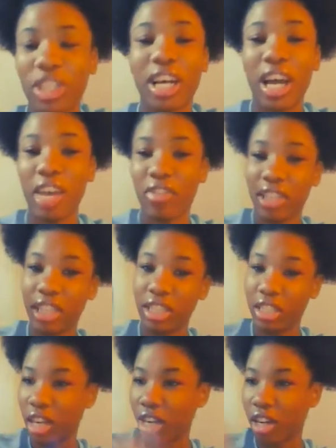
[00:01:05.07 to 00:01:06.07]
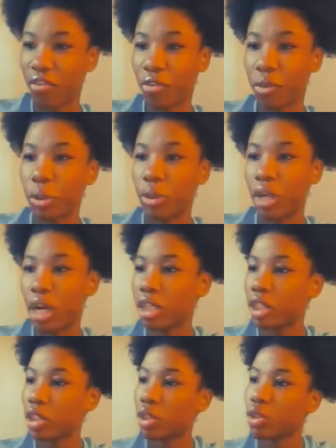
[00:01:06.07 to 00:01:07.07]
I got everything jotted down for you
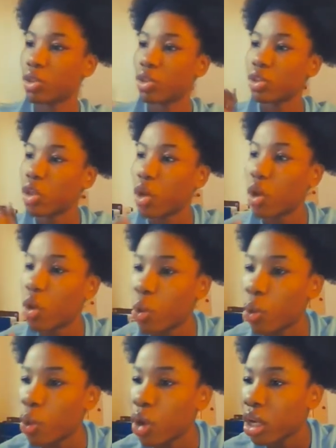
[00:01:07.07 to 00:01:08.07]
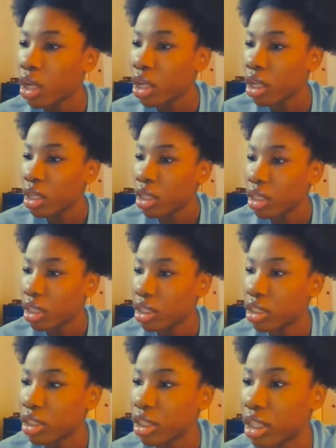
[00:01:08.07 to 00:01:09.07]
guys. So
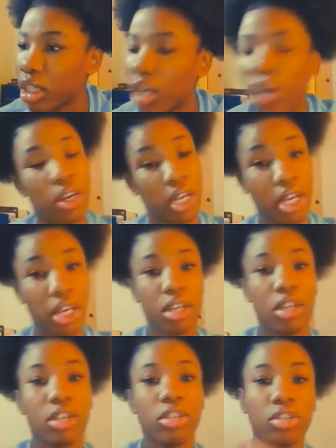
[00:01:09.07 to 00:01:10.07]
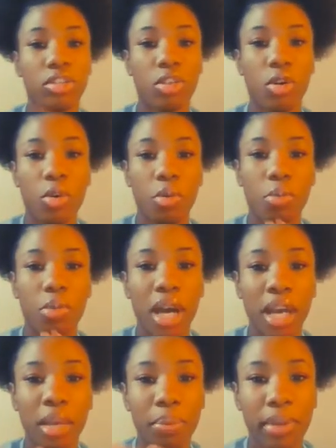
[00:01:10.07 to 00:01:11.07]
let's look at it. Okay, so
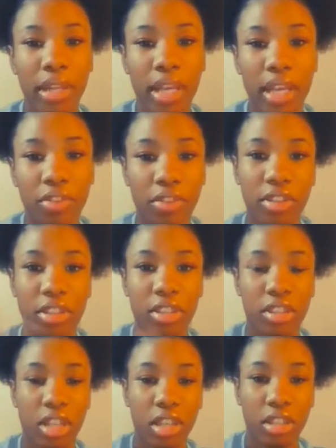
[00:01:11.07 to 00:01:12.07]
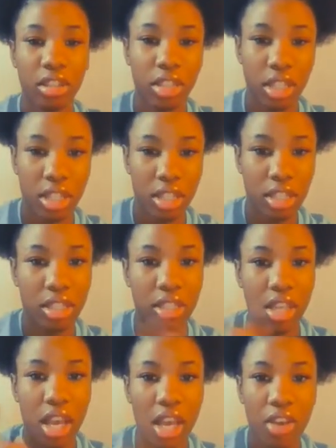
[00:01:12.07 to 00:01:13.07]
my plan for this channel
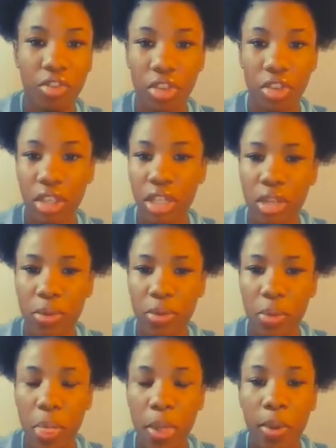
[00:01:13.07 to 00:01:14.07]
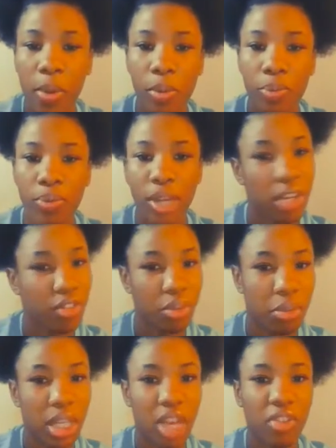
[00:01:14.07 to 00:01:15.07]
is not every
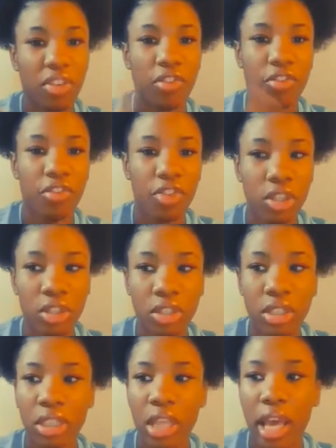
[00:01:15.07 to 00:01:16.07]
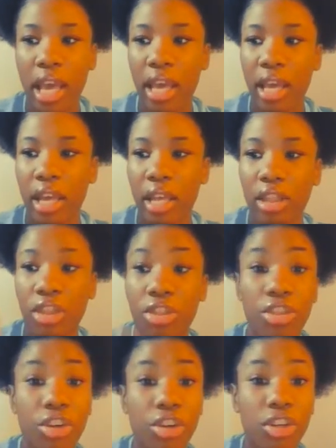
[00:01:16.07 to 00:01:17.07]
Monday, every first and
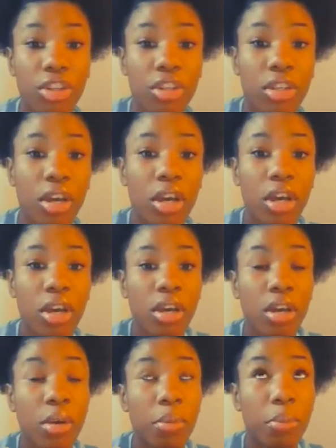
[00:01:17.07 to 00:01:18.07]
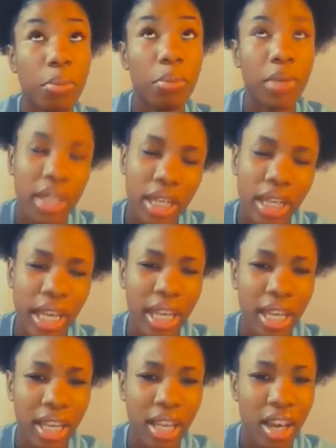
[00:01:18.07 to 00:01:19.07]
third
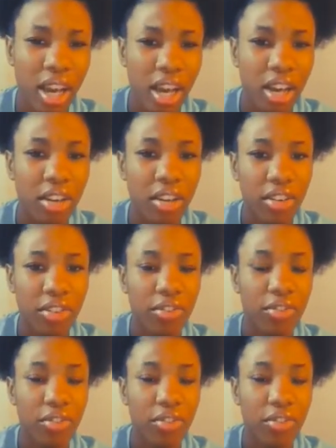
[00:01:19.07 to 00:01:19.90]
Monday of